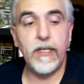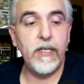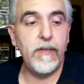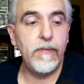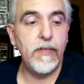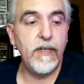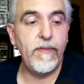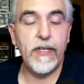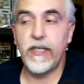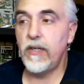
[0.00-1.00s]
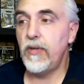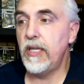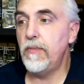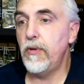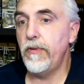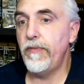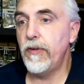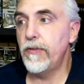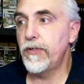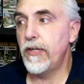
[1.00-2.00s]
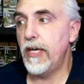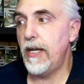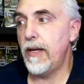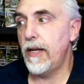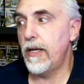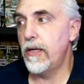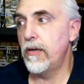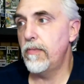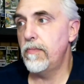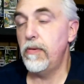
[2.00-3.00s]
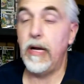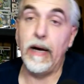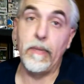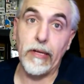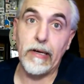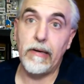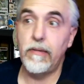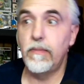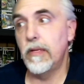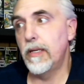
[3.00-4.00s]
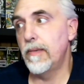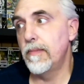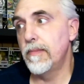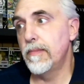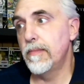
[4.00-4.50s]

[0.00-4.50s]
I don't know if I do any more reviews or not. I don't know. Probably. But,